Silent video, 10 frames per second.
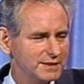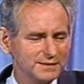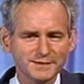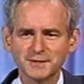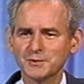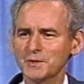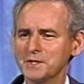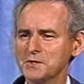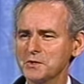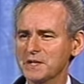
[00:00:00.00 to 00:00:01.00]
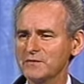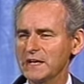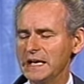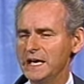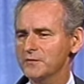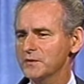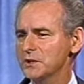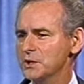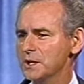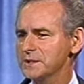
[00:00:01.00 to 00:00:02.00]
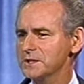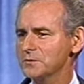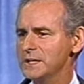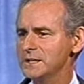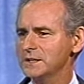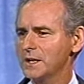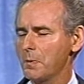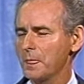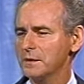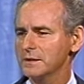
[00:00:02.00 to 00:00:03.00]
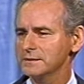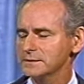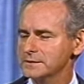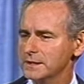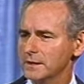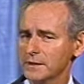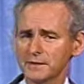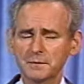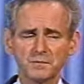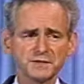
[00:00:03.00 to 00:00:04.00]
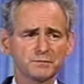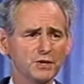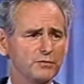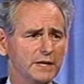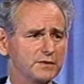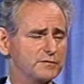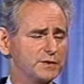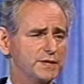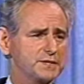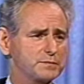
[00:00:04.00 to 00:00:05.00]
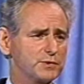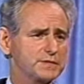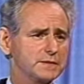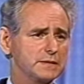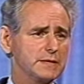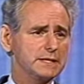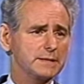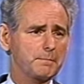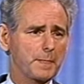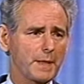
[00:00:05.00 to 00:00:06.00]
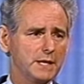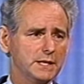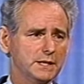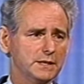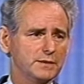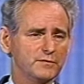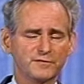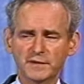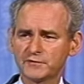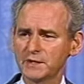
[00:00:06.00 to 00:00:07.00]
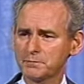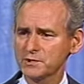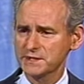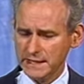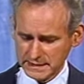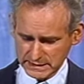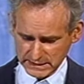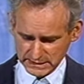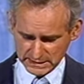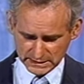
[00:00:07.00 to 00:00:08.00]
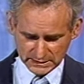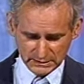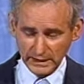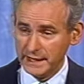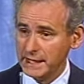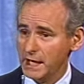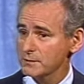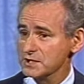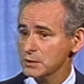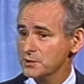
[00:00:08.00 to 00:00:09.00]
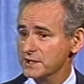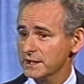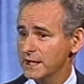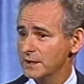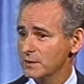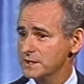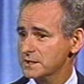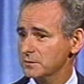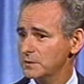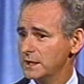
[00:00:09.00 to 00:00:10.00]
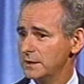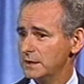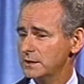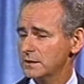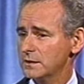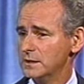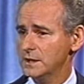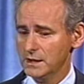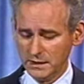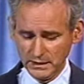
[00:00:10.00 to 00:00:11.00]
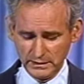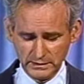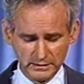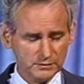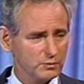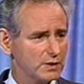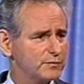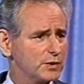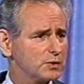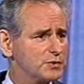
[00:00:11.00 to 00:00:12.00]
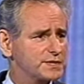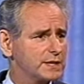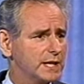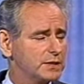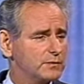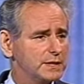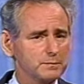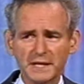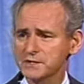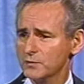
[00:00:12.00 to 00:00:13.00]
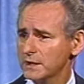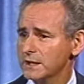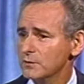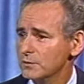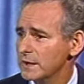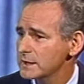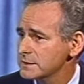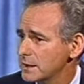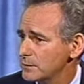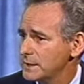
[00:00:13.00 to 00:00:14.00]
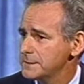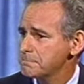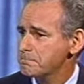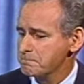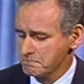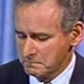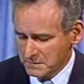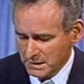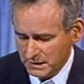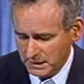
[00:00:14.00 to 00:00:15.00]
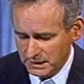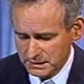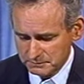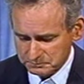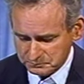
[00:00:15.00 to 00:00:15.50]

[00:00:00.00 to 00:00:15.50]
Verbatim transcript: They said, Tuan, you're giving half of your garden away? I said, yeah. Now, that must be a record for a Dutch person, right? 50% hey, I was losing it anyway, so really, you're, if you're losing it anyway, you might as well give it away, isn't that right? And